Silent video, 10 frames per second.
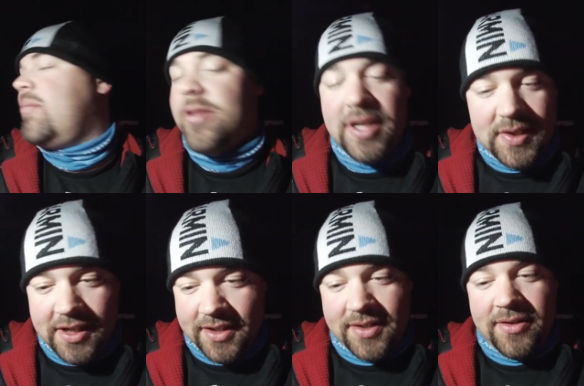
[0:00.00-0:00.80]
The boys
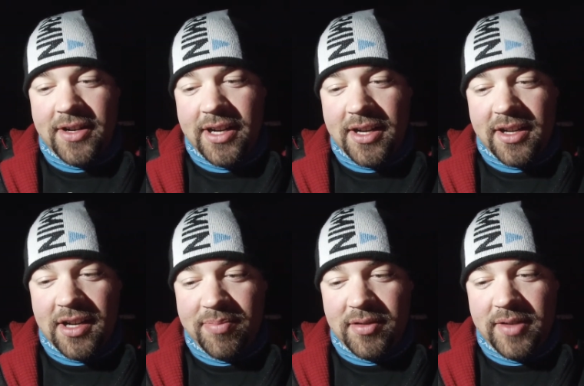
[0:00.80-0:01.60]
next door got a
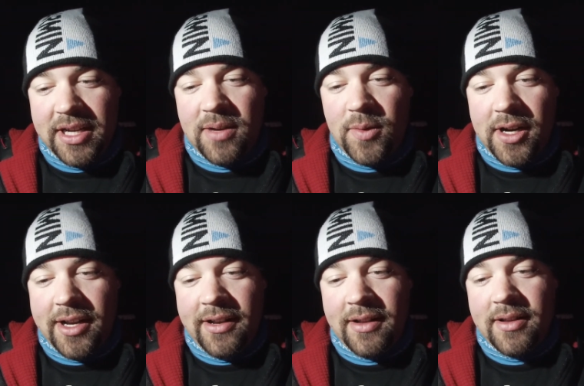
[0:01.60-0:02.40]
couple, we got
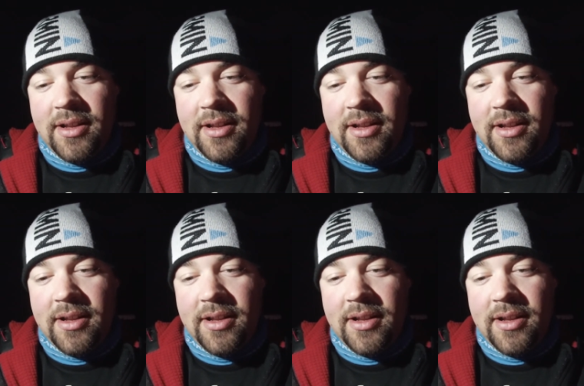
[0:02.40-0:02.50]
1.